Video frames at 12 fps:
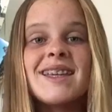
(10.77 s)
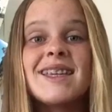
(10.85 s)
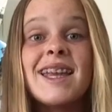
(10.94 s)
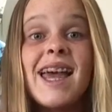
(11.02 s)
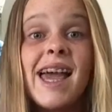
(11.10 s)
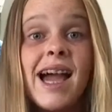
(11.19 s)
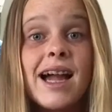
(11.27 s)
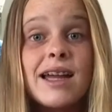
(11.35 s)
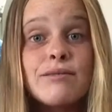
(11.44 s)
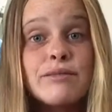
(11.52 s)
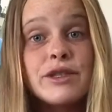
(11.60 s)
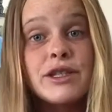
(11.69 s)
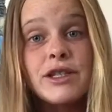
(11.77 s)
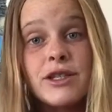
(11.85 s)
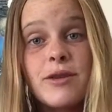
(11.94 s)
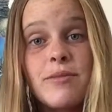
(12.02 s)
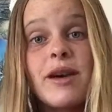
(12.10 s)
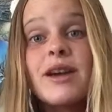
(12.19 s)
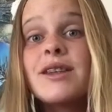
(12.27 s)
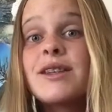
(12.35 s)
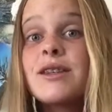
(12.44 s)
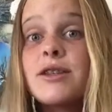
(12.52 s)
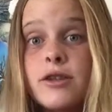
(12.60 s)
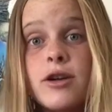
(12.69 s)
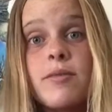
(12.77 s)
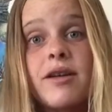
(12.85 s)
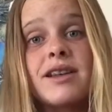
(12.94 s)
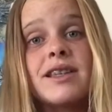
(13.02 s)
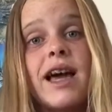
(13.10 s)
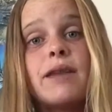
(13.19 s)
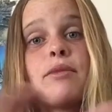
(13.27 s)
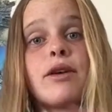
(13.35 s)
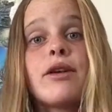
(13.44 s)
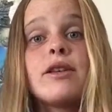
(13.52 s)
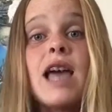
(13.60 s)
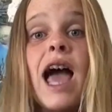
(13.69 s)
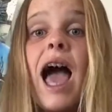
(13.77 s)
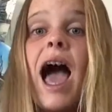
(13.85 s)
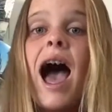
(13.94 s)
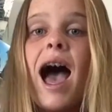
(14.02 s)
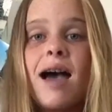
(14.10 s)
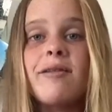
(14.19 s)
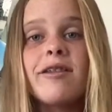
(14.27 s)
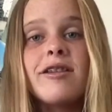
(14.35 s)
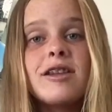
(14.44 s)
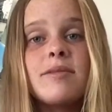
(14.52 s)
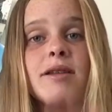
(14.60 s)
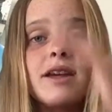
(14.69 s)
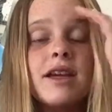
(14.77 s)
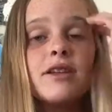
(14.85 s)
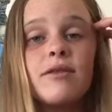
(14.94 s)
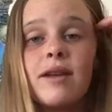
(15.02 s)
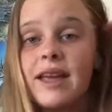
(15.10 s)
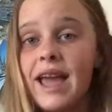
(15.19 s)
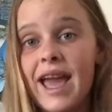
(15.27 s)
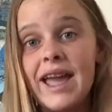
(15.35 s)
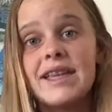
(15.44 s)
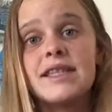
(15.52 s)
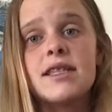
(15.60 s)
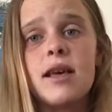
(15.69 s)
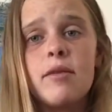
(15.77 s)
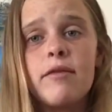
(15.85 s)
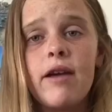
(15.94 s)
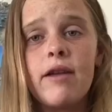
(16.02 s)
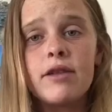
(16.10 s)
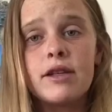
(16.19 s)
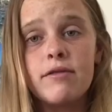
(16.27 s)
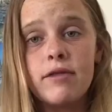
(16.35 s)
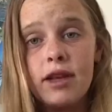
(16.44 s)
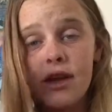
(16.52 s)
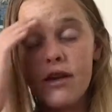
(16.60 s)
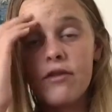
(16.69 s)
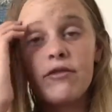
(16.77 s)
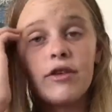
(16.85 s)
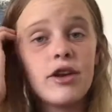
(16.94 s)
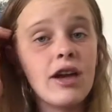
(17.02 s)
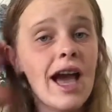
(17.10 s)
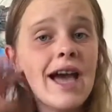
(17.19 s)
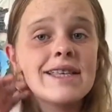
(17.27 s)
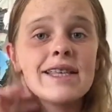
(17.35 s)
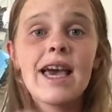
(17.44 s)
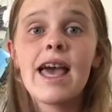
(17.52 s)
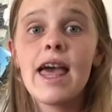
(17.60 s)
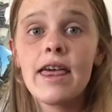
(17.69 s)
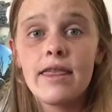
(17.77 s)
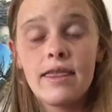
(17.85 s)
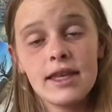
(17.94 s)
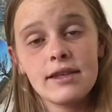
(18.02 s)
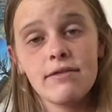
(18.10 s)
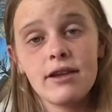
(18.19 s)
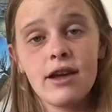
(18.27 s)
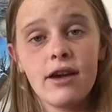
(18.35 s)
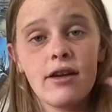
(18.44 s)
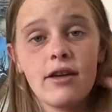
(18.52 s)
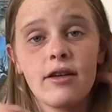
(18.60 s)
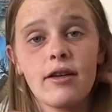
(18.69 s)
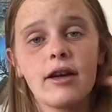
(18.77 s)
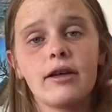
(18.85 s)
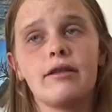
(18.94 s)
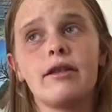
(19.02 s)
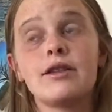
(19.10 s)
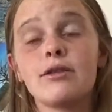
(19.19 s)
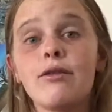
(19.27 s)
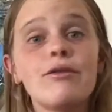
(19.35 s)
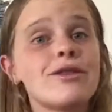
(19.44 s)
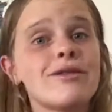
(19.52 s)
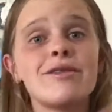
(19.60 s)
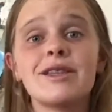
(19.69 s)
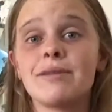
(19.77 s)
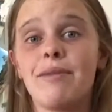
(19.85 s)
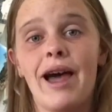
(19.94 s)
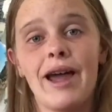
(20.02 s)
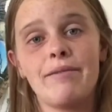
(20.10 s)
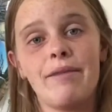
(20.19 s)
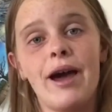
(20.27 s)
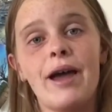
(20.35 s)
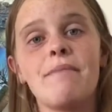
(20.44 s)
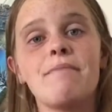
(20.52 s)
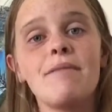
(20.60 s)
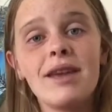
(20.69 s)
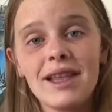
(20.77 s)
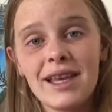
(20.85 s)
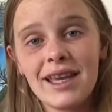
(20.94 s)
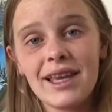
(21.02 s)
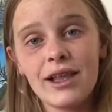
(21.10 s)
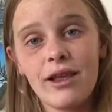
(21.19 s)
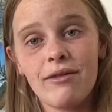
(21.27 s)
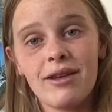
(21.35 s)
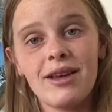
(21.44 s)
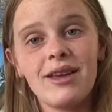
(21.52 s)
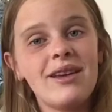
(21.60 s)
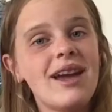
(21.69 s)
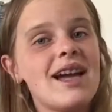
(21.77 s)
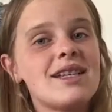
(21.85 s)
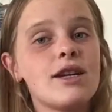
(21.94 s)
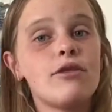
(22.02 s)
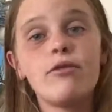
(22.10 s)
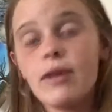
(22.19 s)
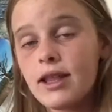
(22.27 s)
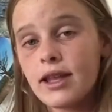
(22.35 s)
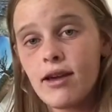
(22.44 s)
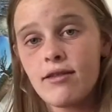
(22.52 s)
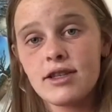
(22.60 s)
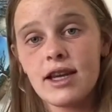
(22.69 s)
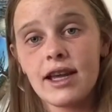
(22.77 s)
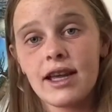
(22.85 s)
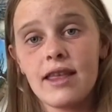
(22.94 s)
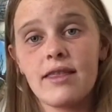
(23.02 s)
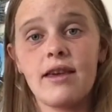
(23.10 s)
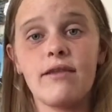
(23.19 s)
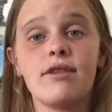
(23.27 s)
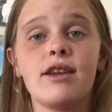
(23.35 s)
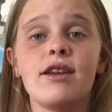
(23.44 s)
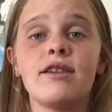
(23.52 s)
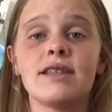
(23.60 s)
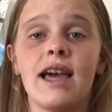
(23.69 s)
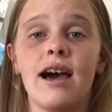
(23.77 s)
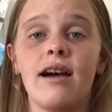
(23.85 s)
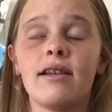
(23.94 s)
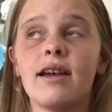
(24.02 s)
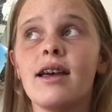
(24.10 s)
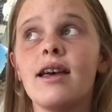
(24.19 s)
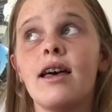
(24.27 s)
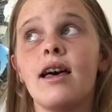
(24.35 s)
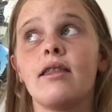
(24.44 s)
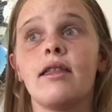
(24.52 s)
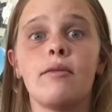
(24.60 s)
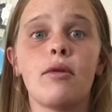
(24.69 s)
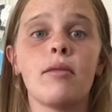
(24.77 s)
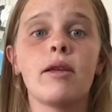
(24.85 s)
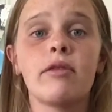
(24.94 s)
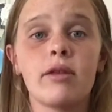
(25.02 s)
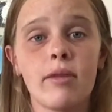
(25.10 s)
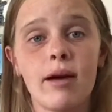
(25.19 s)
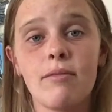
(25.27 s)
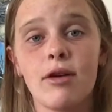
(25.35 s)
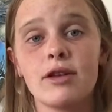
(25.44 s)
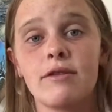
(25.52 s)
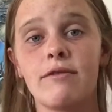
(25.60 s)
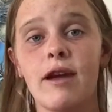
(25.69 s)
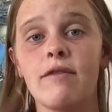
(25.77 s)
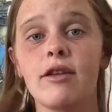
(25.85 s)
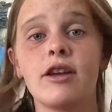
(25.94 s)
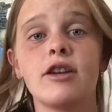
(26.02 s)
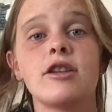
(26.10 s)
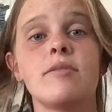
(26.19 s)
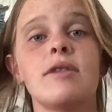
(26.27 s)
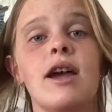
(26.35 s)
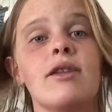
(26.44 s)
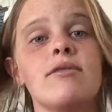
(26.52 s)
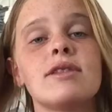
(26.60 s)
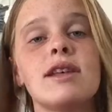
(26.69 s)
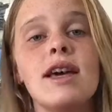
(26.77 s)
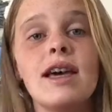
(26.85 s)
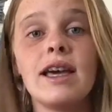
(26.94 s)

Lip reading: Today I am super duper excited because I'm going to be doing a summer favourites video for you guys. This video is also inspired by Millie and Chloe. You guys should really go and check their videos out. They're probably one of my most favourite YouTube channels.